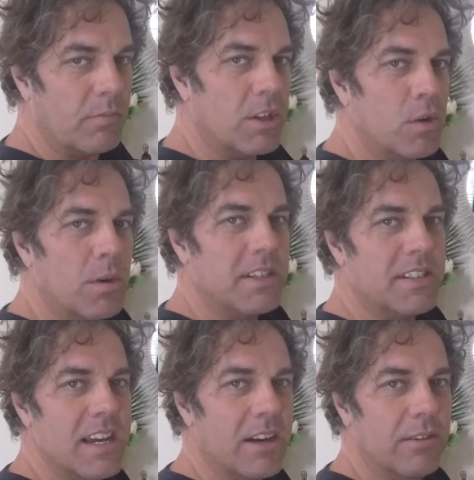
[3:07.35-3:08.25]

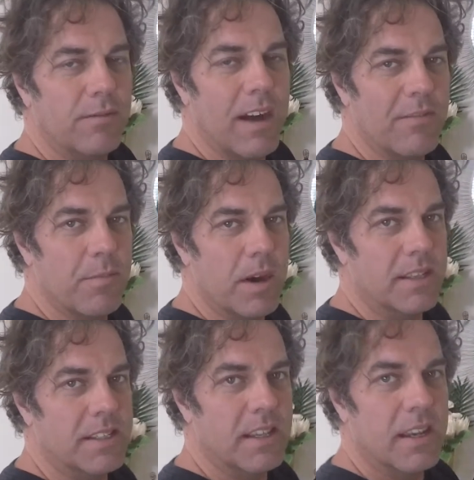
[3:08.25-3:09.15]
Twice now in 5
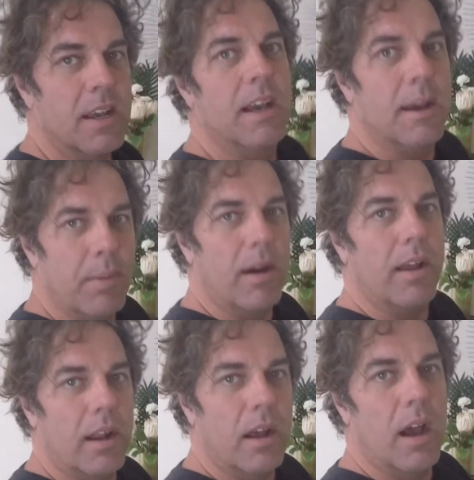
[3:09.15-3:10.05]
months. But